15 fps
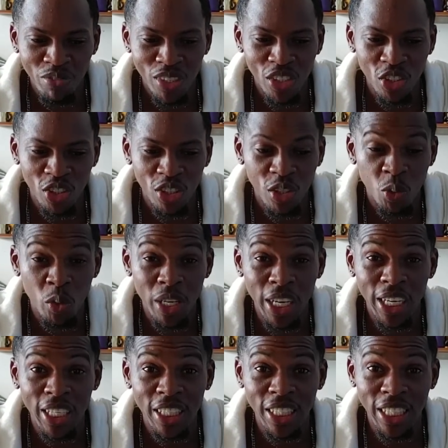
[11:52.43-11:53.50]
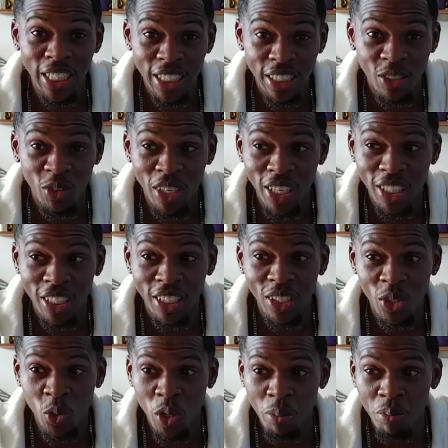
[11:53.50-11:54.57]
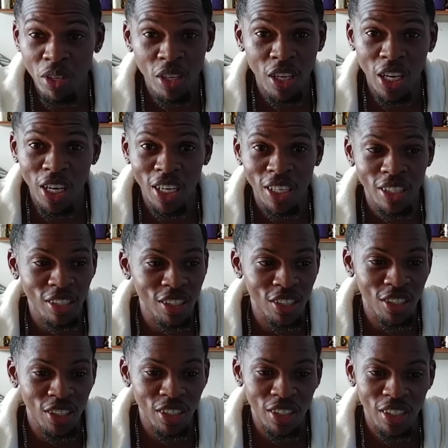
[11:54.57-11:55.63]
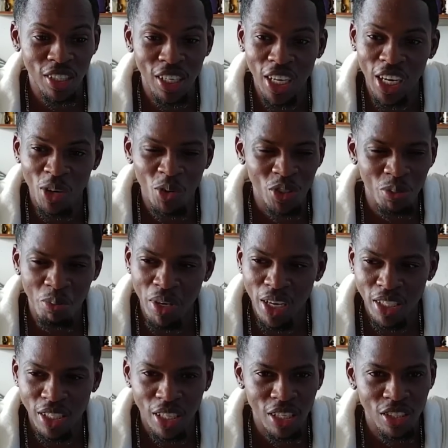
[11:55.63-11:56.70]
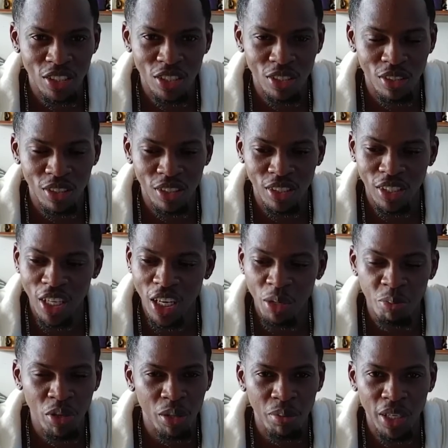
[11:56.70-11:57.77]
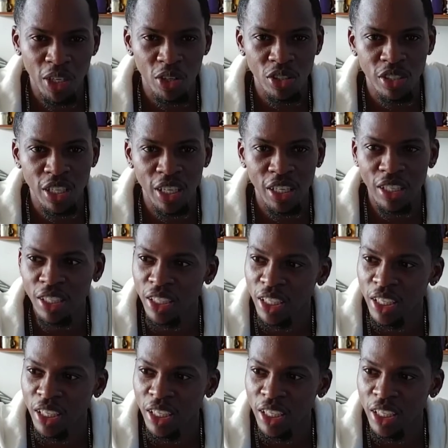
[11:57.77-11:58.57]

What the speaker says: So when I did the swap the car, you know, the car wasn't passing a certain RPM and I was like,